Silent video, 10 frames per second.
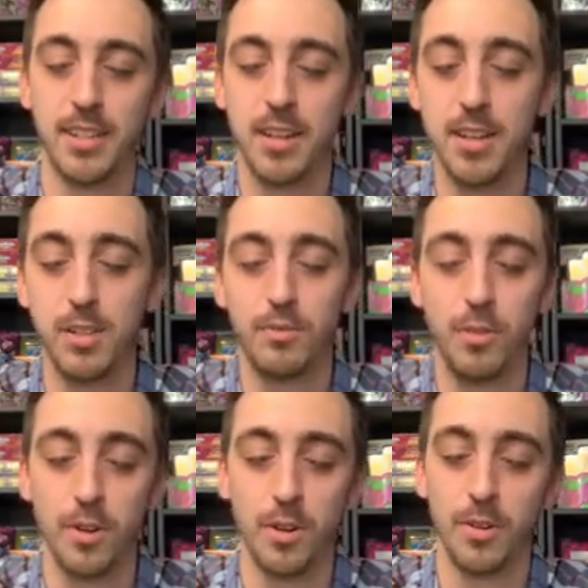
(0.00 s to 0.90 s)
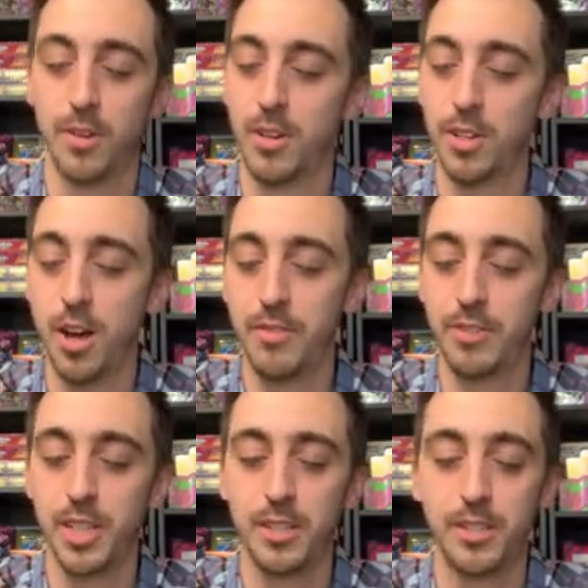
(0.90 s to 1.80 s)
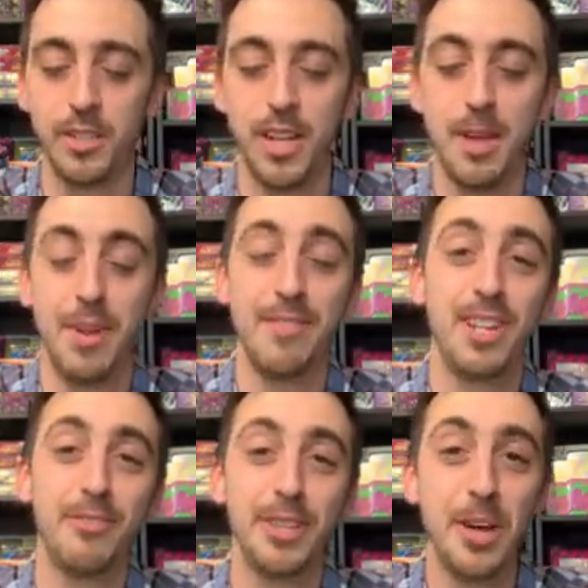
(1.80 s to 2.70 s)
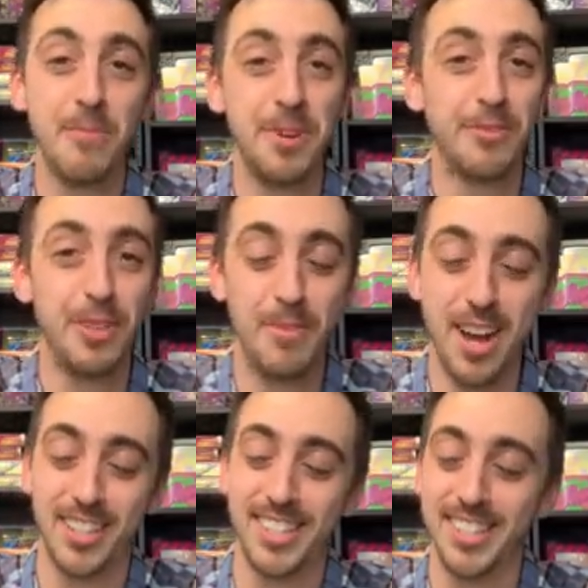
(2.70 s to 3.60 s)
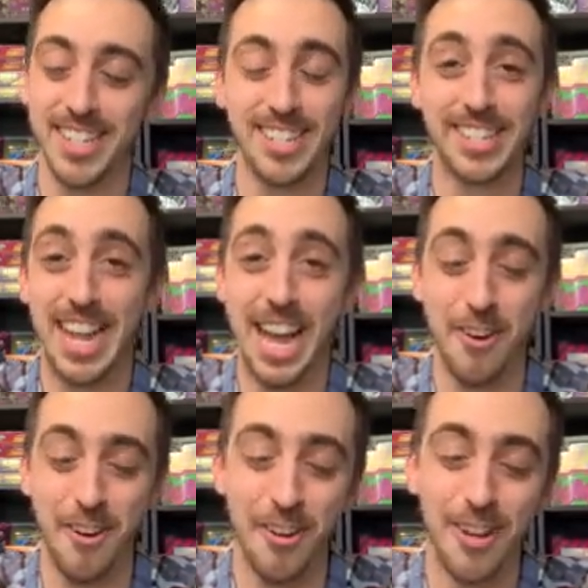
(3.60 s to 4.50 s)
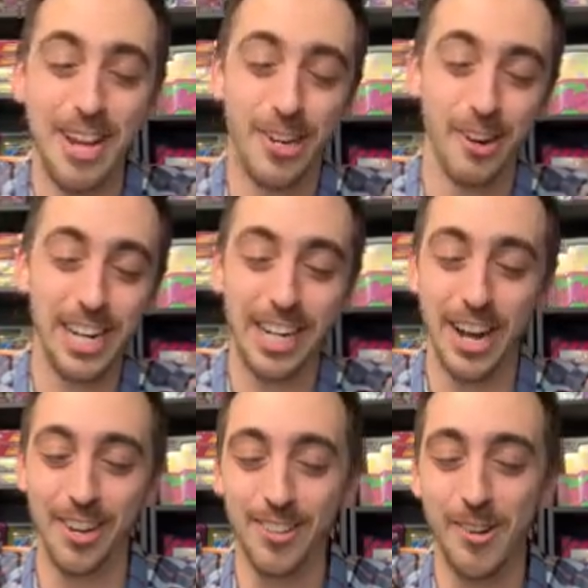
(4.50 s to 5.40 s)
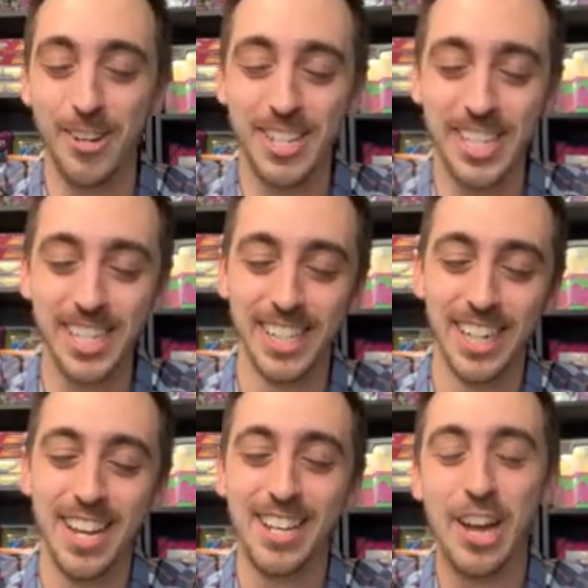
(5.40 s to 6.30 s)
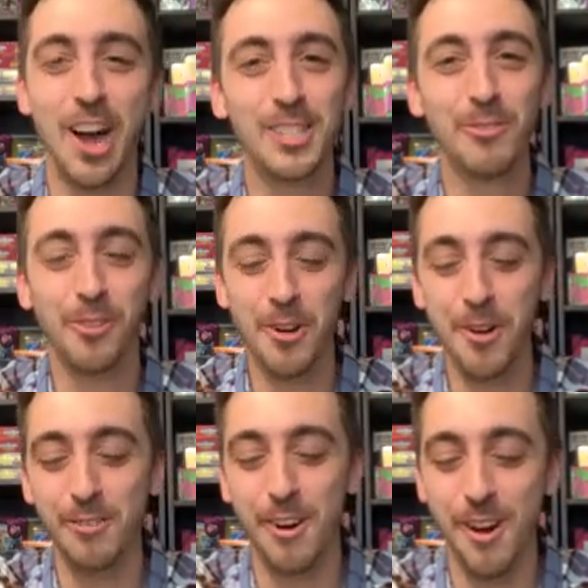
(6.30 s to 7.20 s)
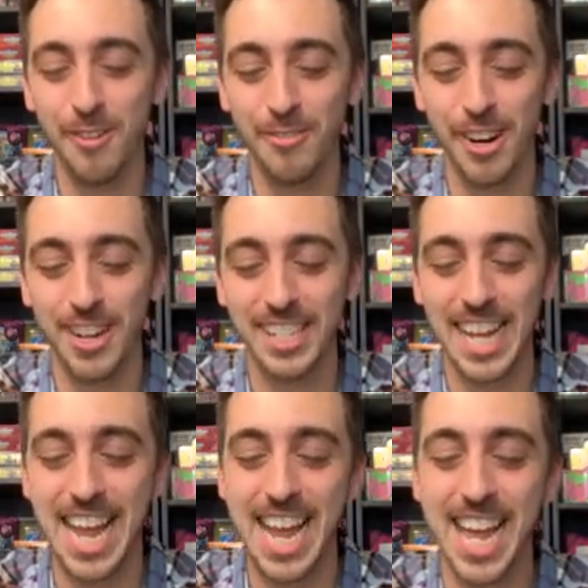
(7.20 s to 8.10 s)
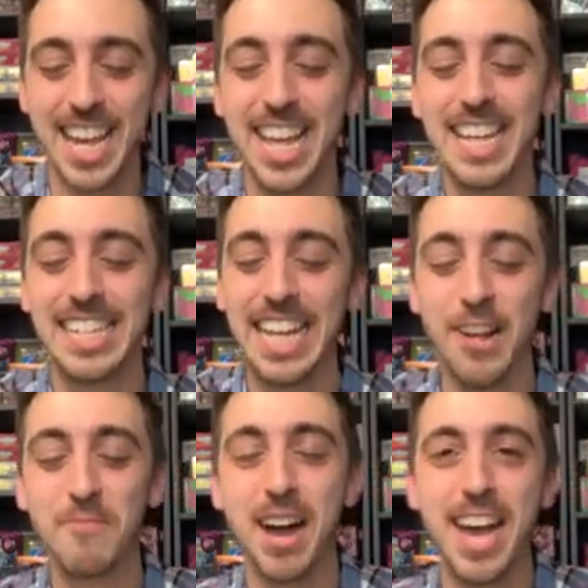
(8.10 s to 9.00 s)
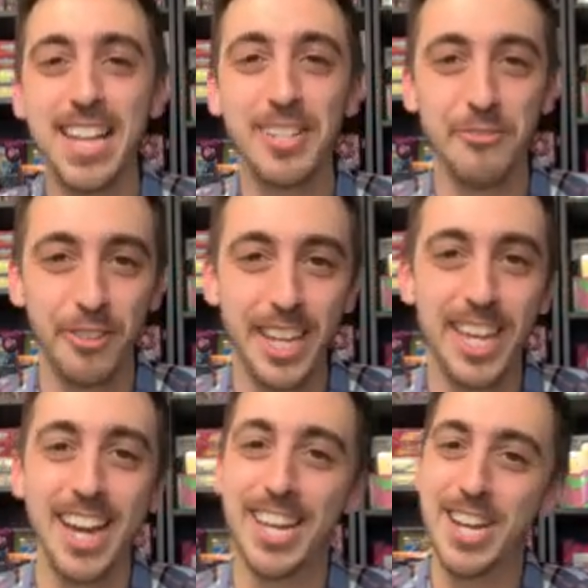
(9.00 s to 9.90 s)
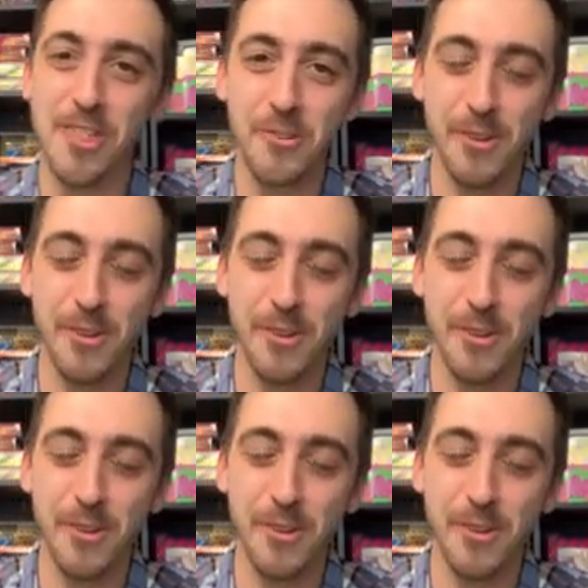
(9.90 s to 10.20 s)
Gossifleur, Koffing, but I've definitely opened a few boxes and just had all green coats. Horsea, Gossifleur for our reverse, and Delmise V, another